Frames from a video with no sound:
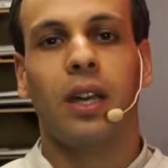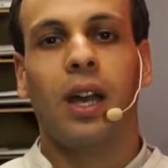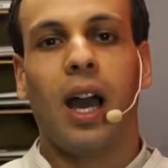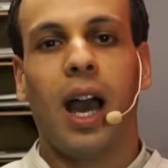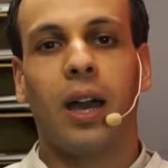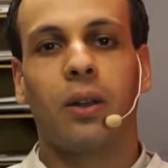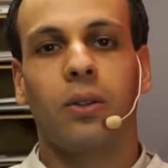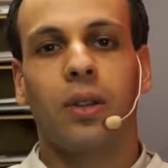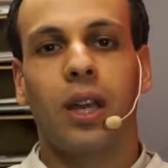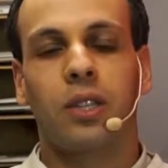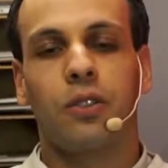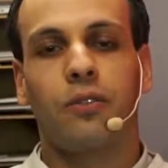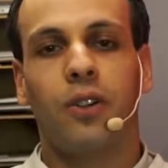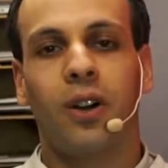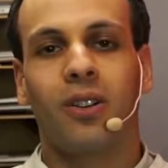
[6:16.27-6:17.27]
I don't like to
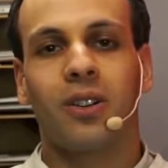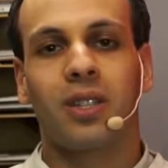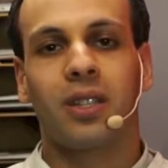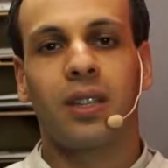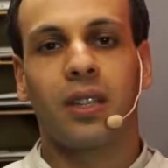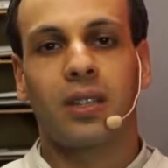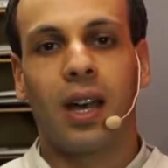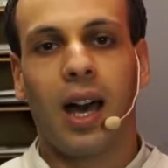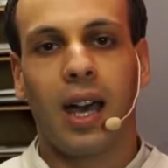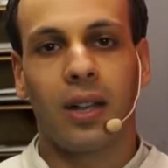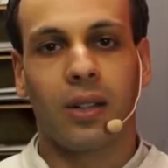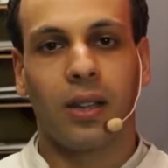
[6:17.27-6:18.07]
focus on the title.